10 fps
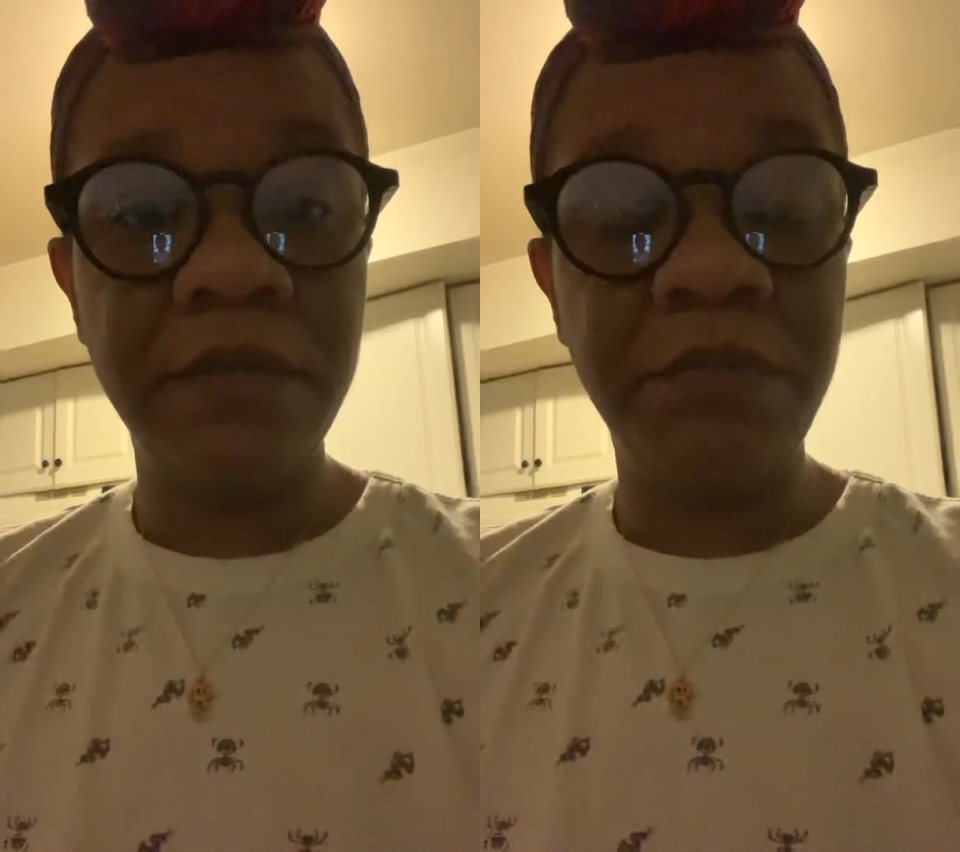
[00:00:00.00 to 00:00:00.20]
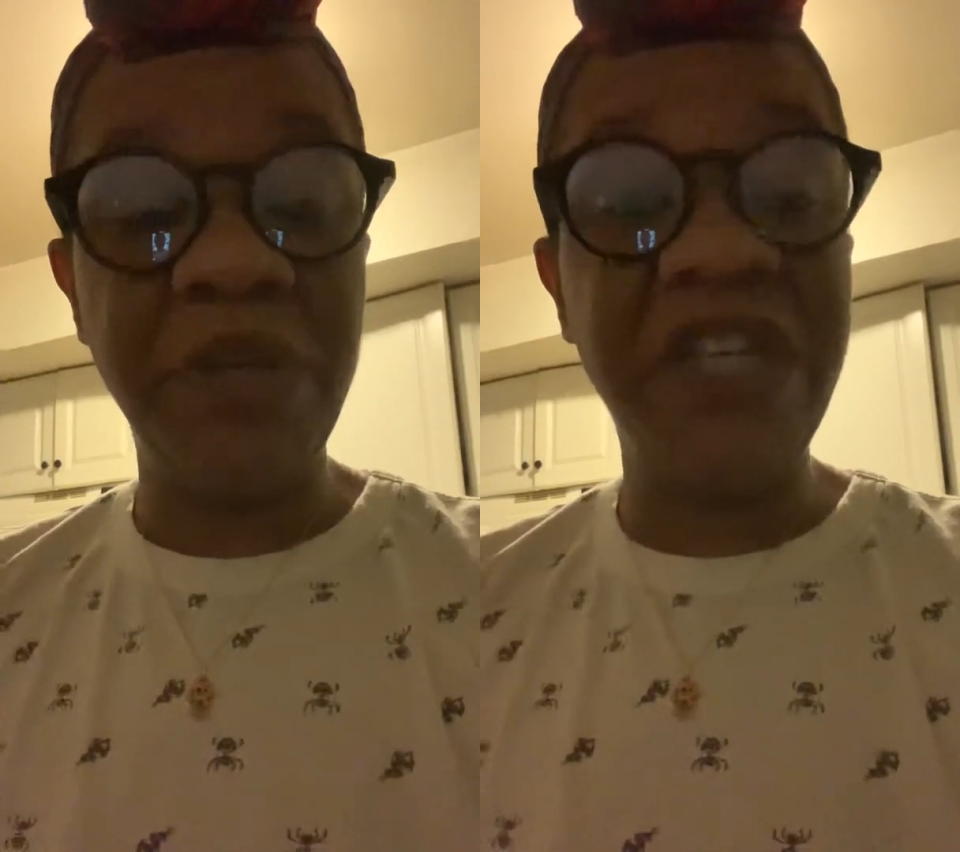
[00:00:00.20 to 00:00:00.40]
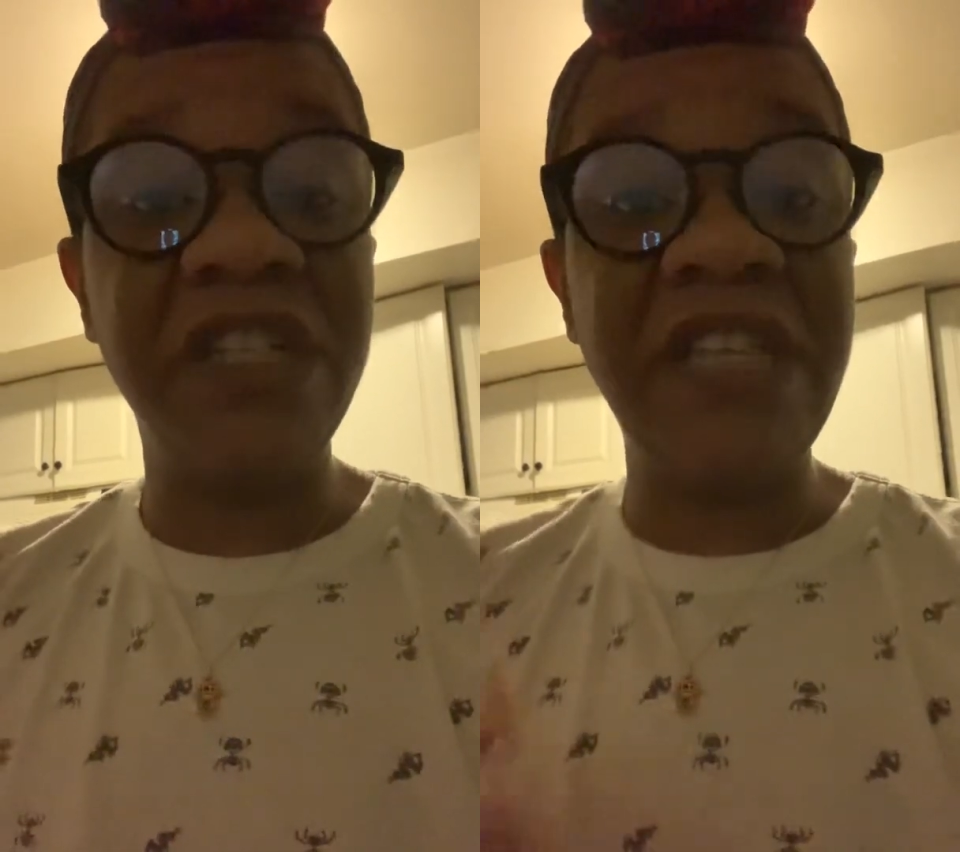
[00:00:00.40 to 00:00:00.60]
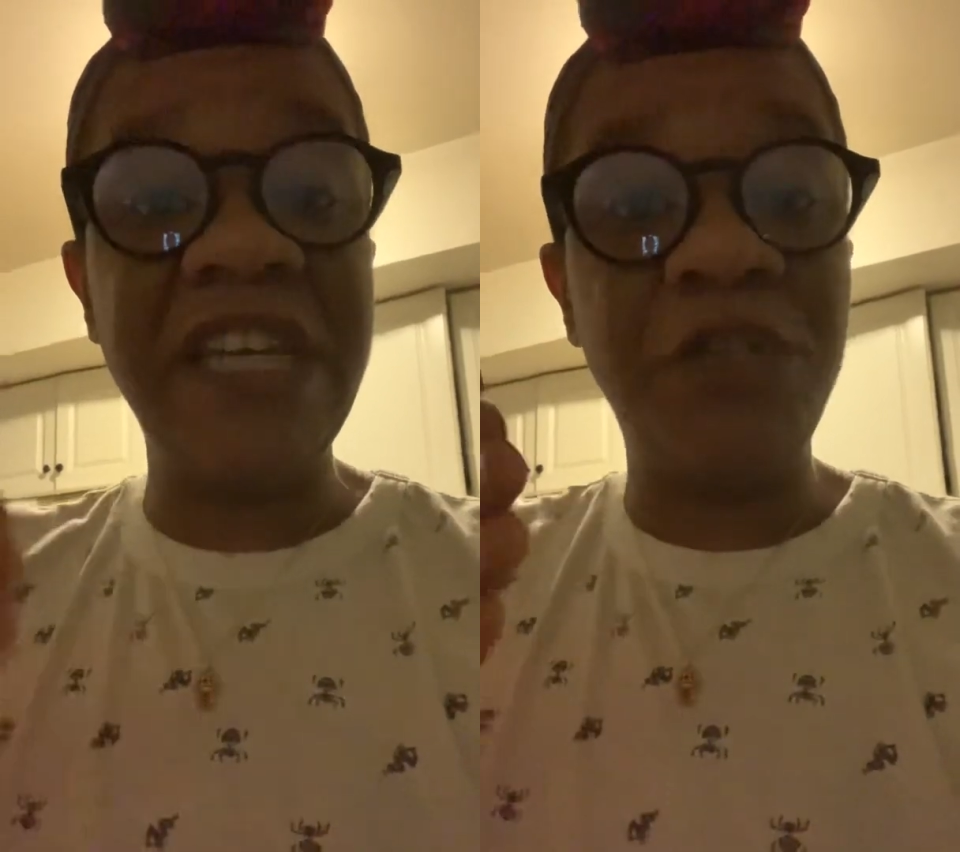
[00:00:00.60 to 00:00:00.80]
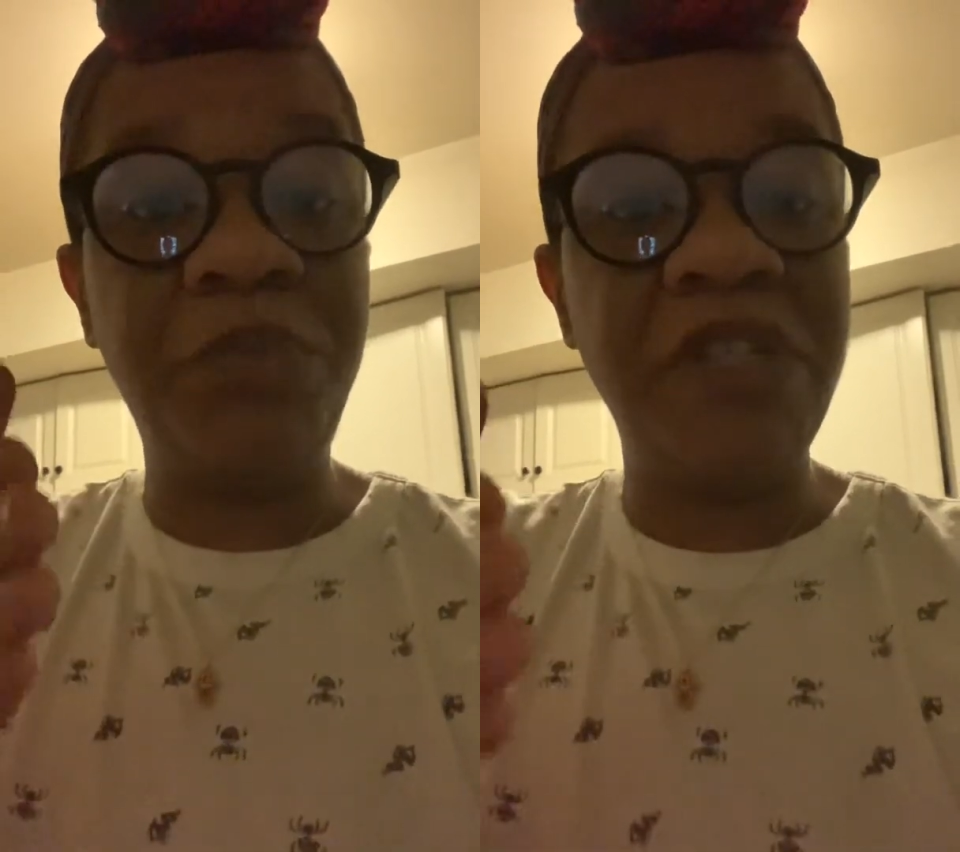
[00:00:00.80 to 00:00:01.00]
because he
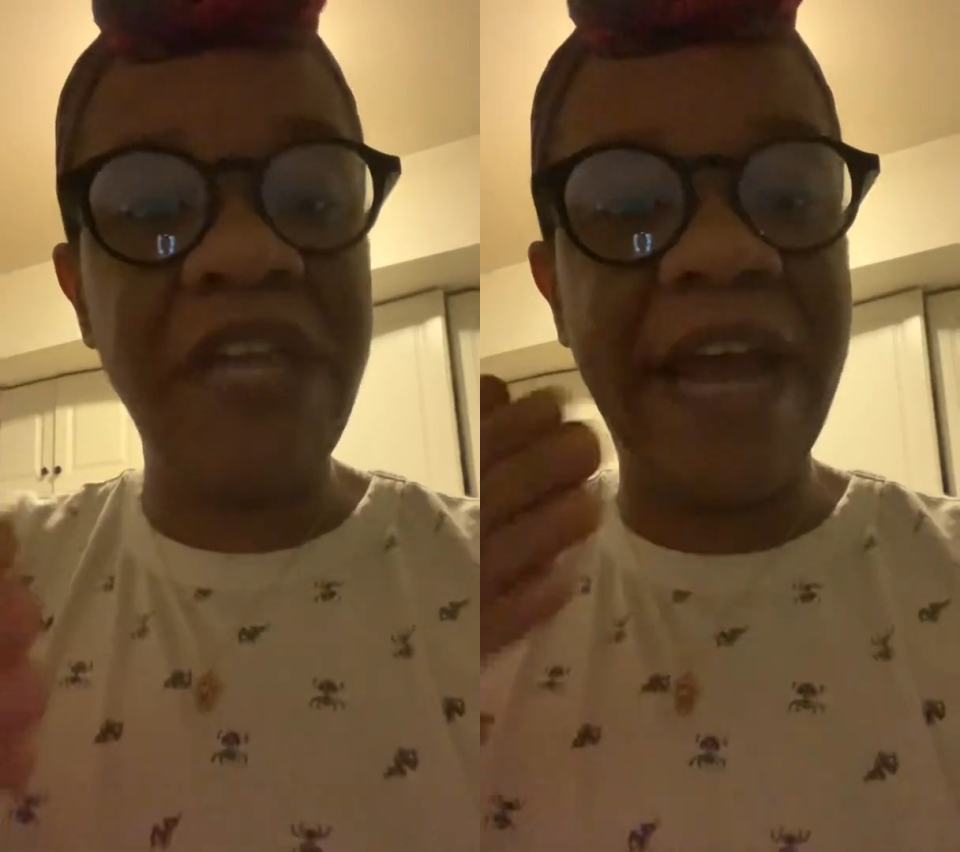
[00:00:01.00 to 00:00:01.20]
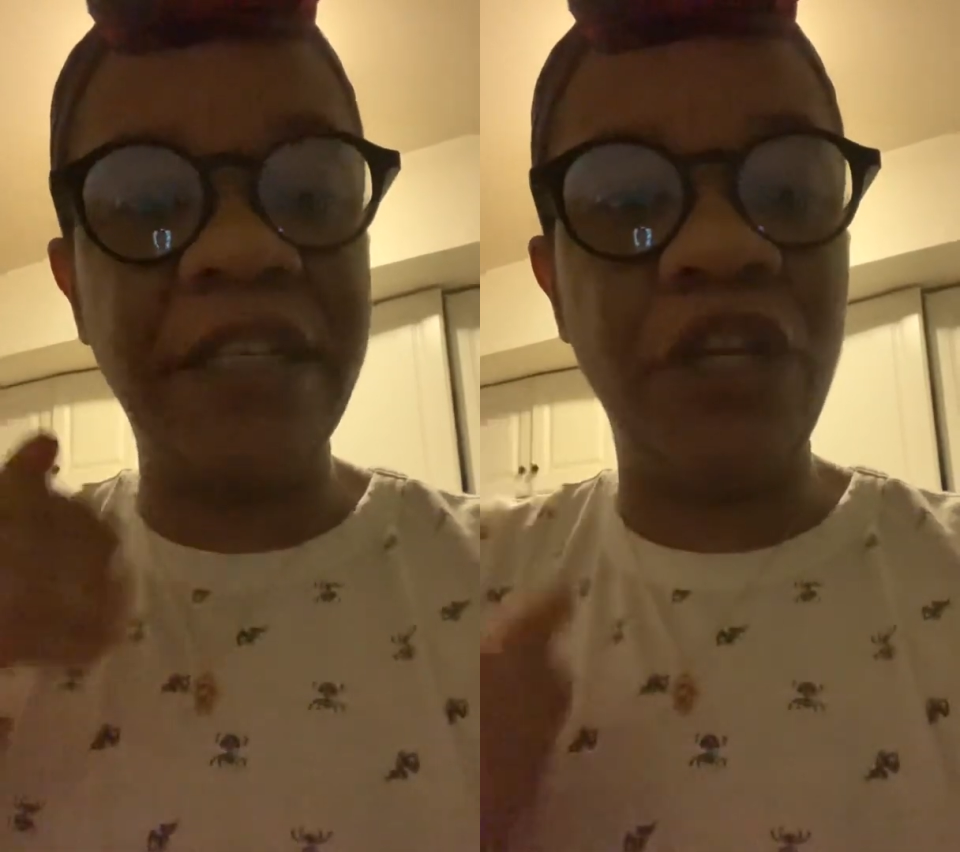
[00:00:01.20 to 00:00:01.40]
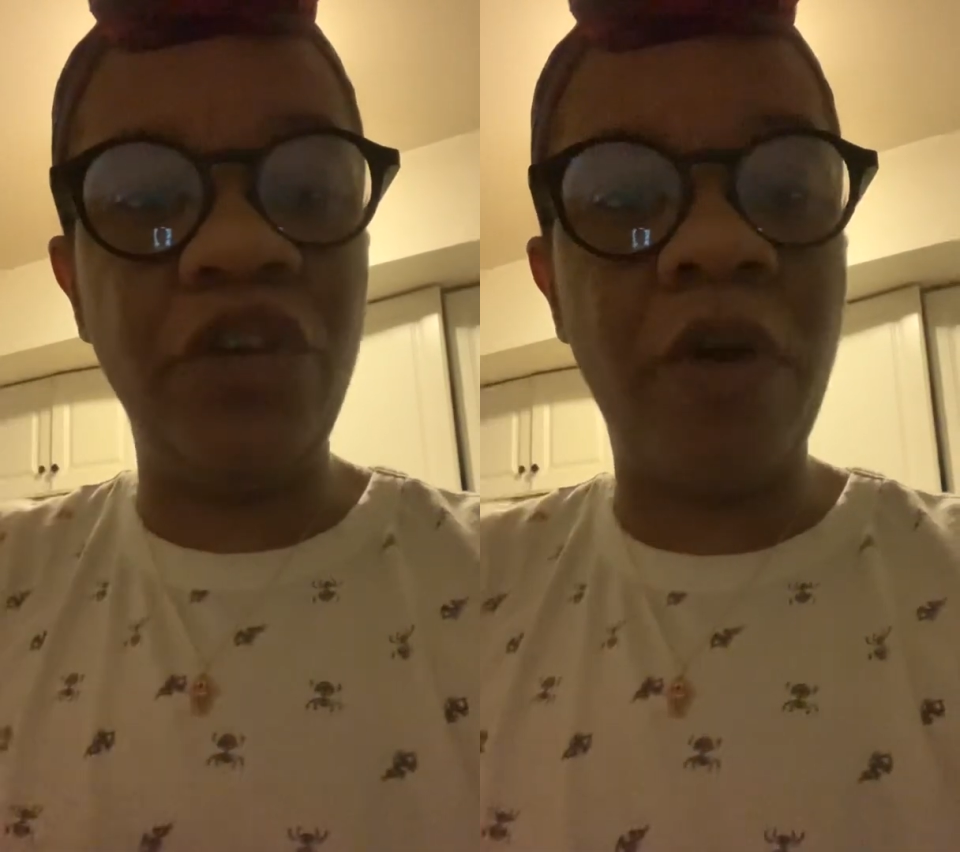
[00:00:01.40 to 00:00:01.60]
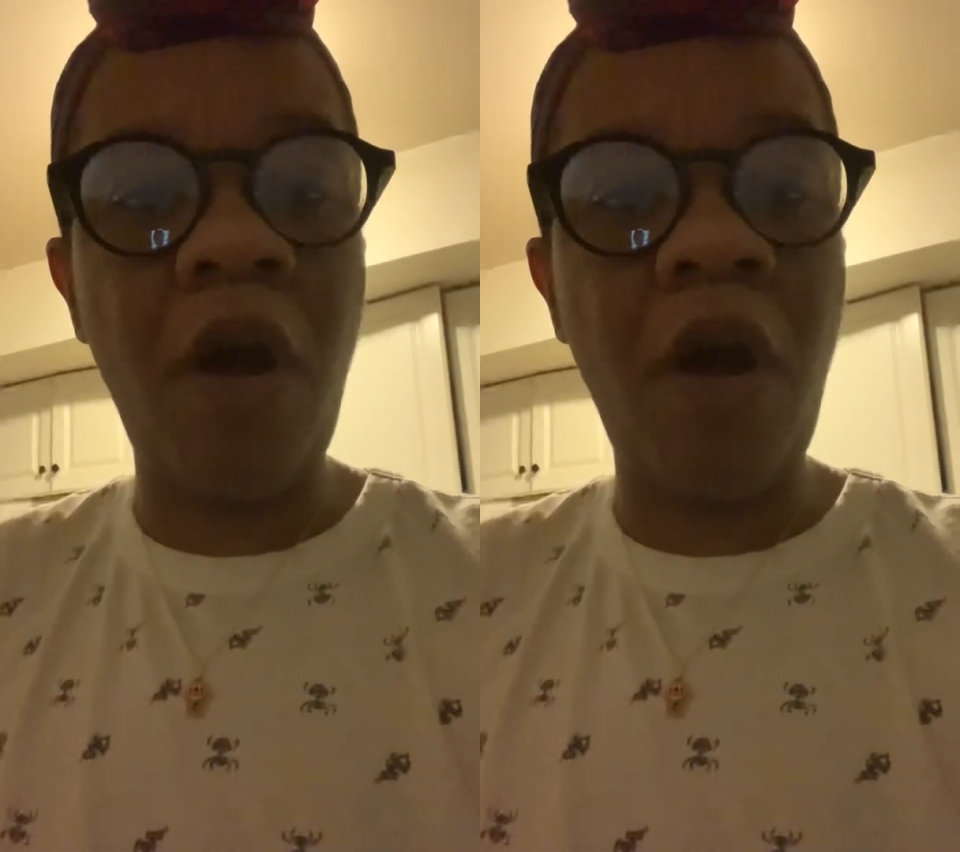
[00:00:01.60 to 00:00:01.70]
is protecting your